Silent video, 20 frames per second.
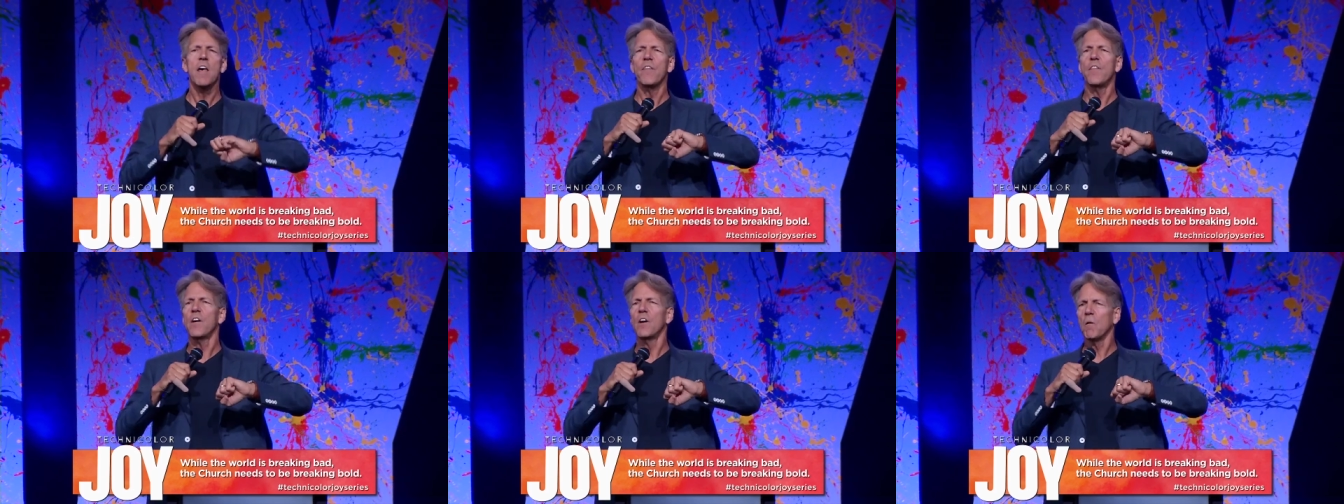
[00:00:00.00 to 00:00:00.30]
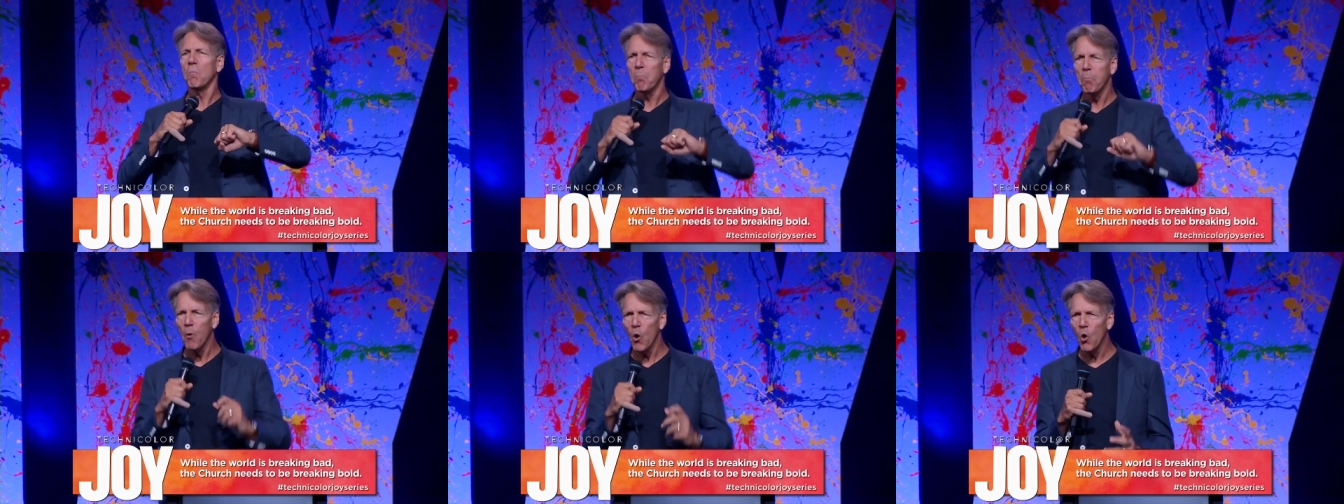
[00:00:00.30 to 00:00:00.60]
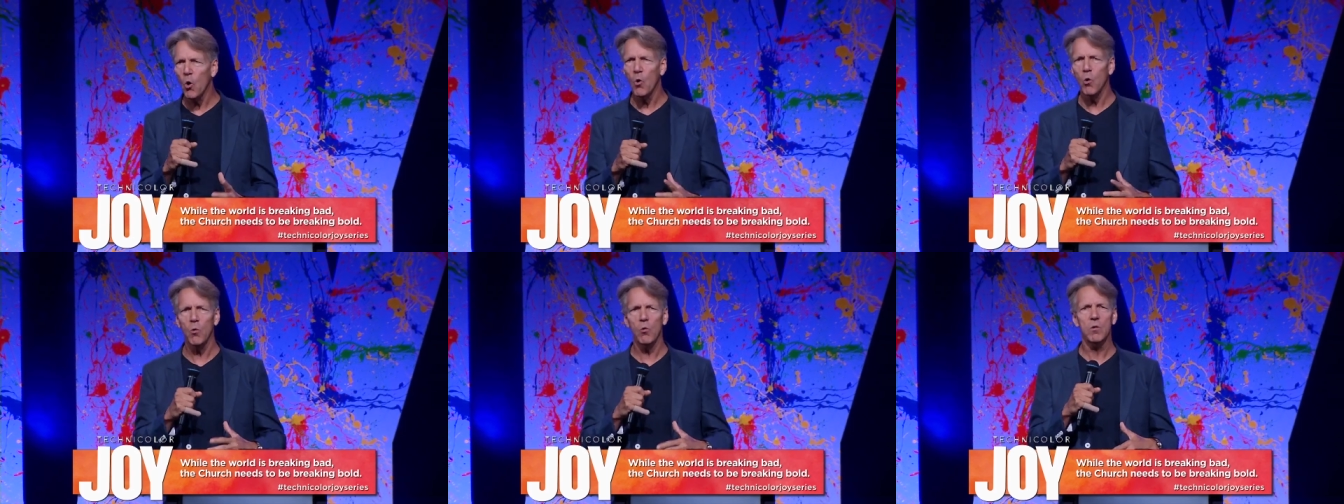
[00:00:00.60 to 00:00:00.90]
They're
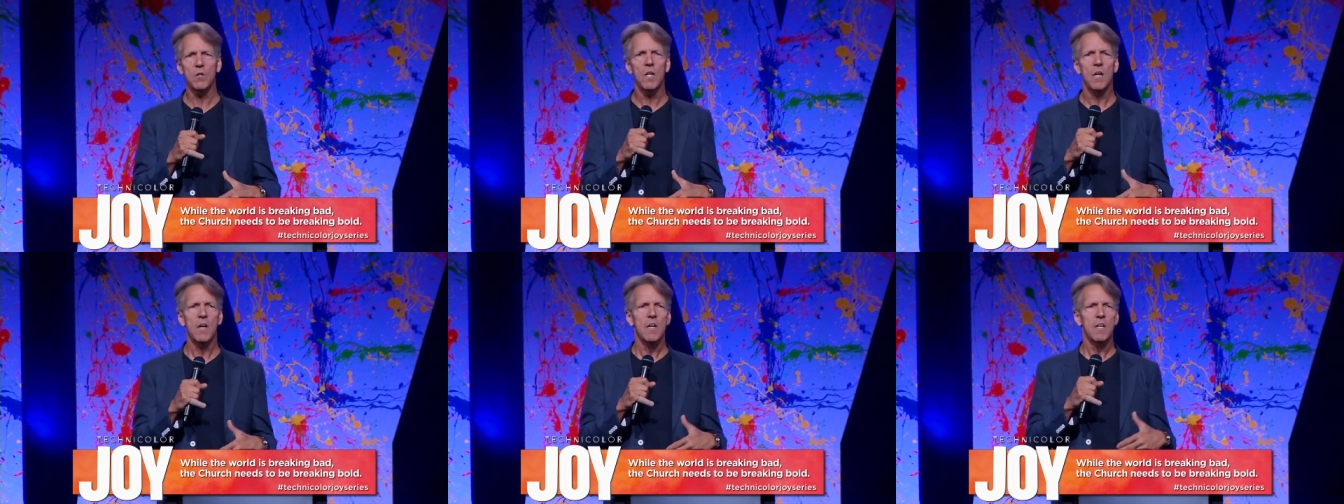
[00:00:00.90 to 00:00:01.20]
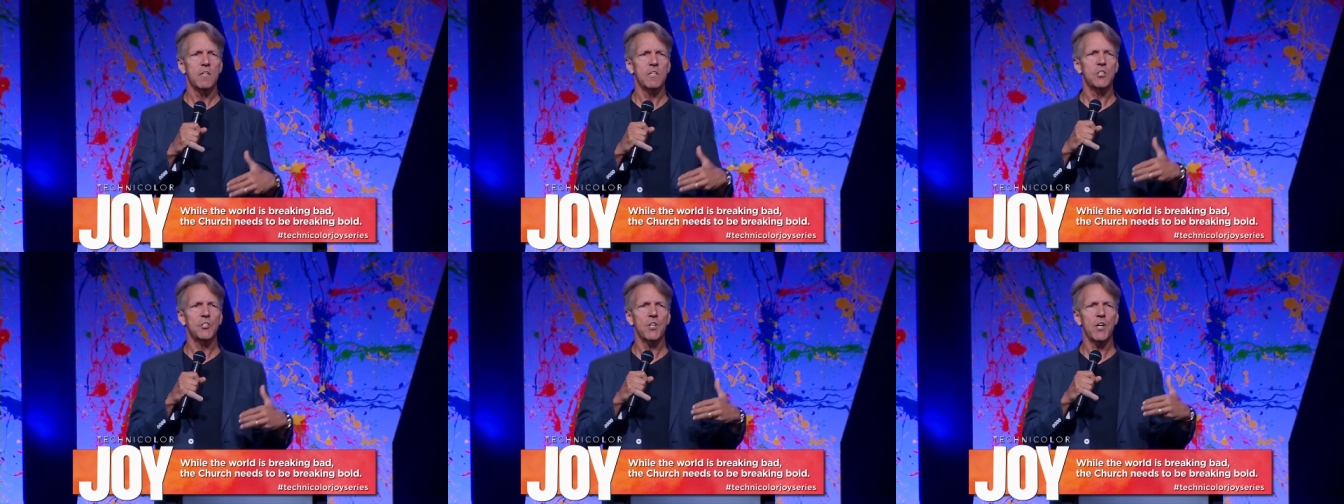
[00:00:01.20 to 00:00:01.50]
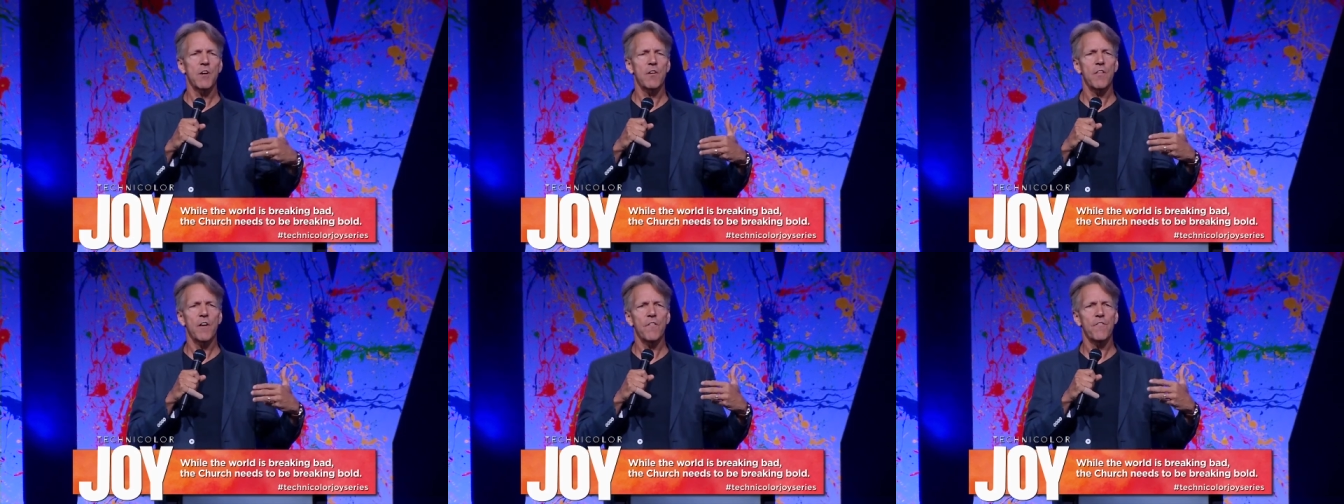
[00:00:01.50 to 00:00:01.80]
bold to
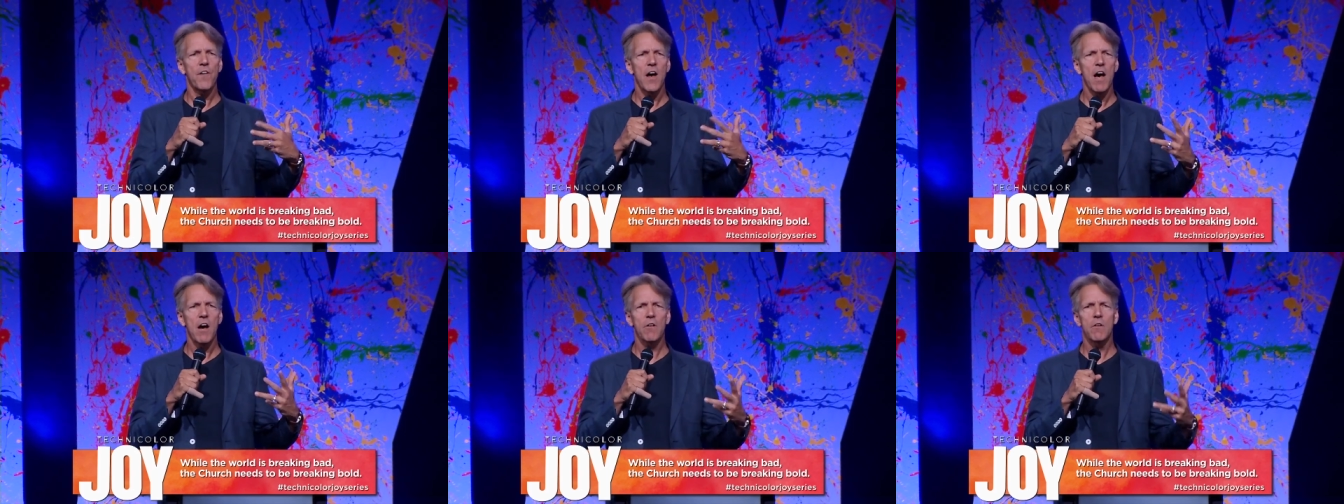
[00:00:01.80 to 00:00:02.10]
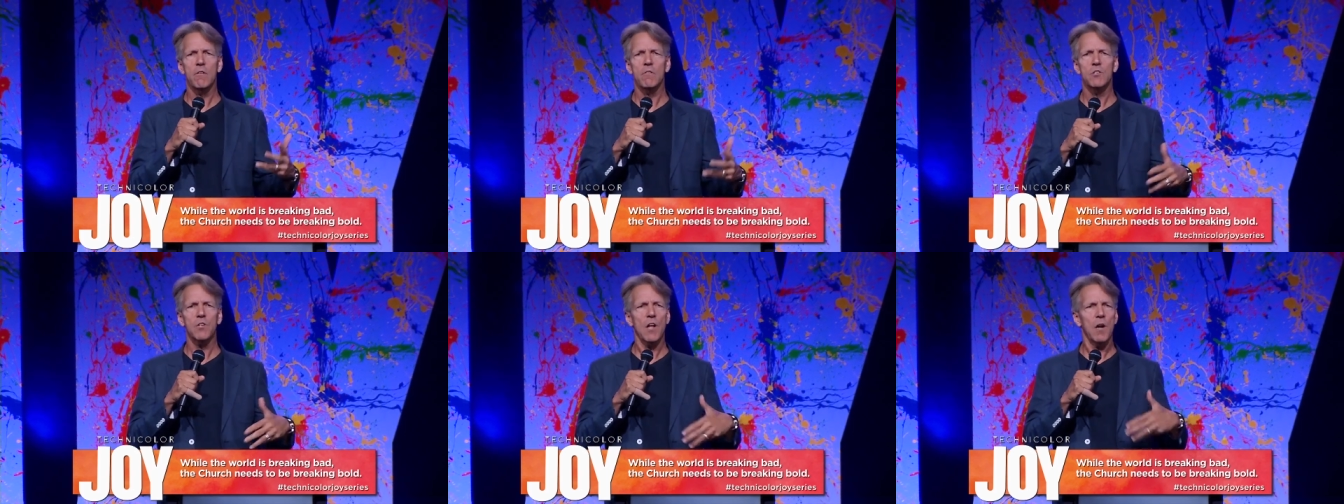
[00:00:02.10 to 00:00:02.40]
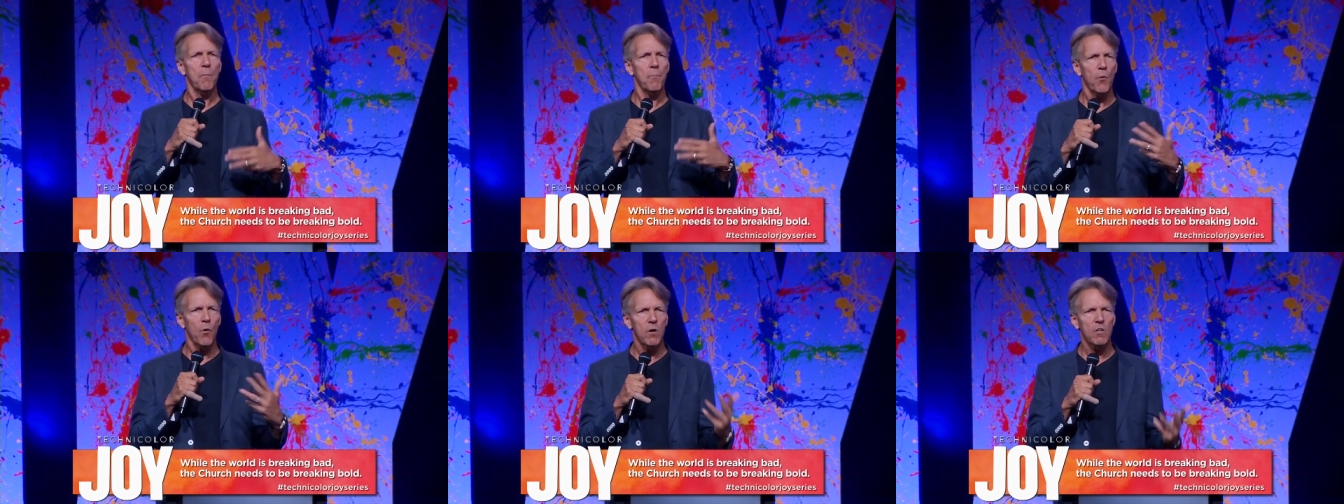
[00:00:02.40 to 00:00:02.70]
share their values on
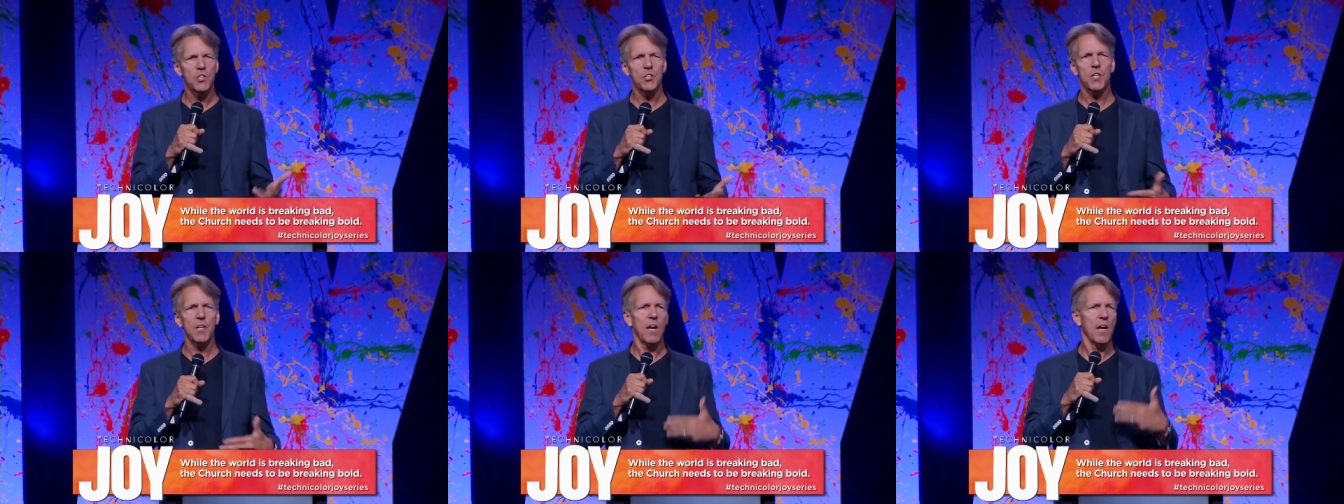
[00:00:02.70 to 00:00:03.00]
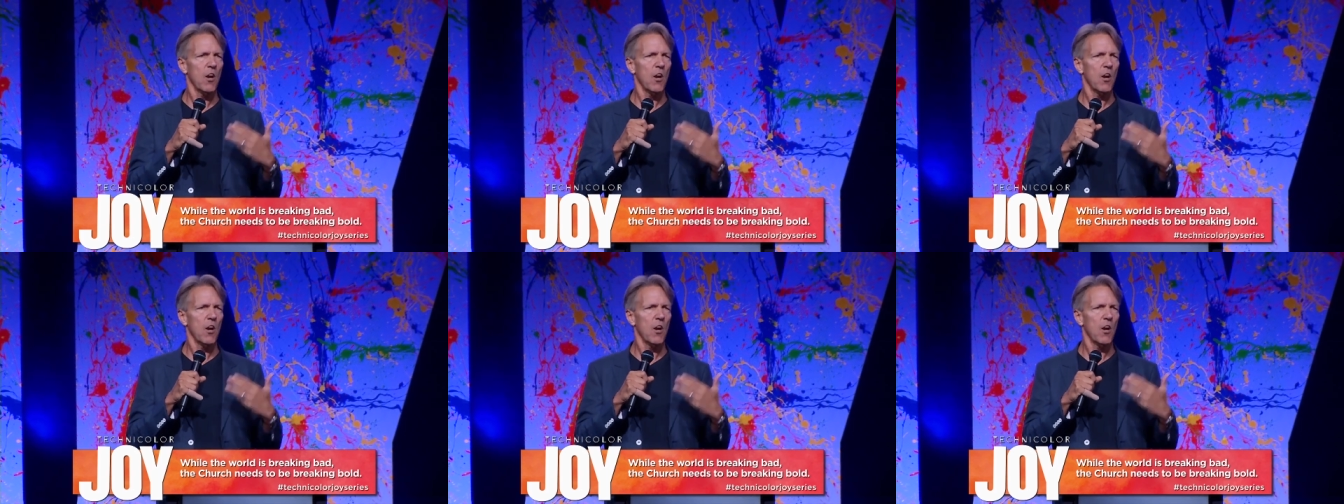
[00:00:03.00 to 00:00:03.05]
abortion,